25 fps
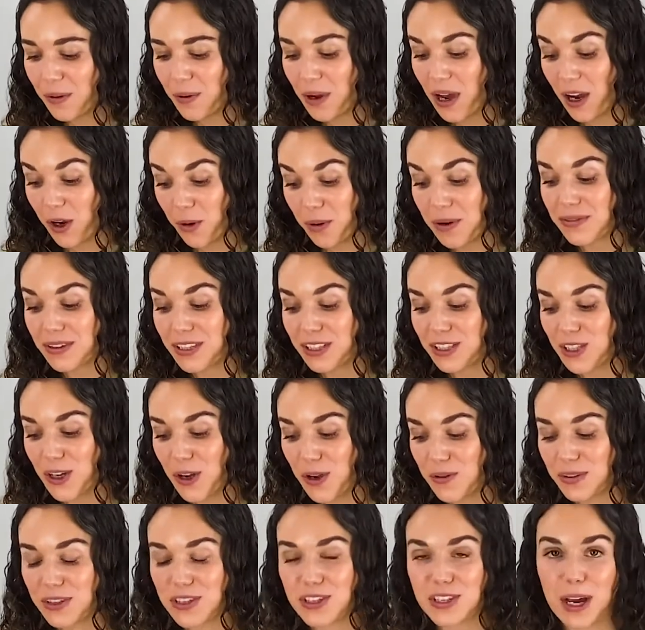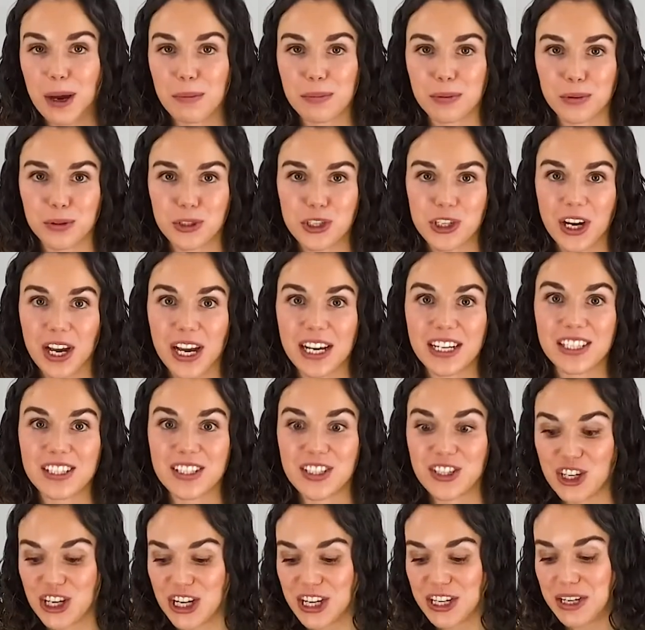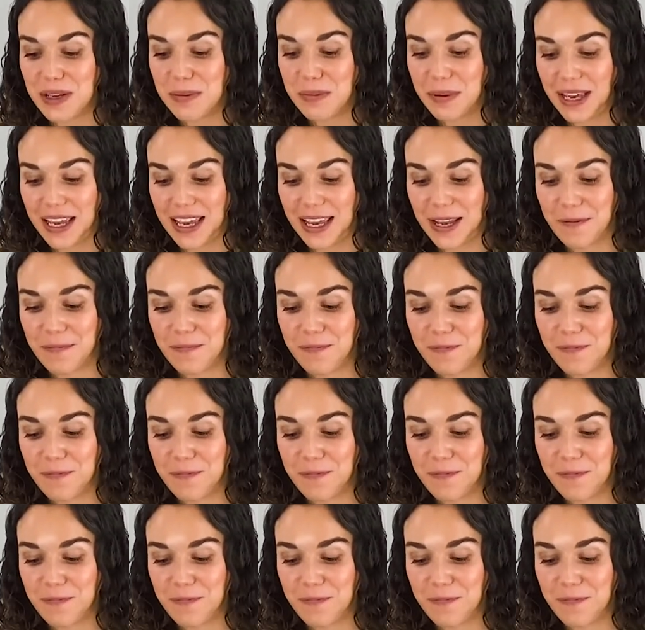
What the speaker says: equivalent to over double China's GDP.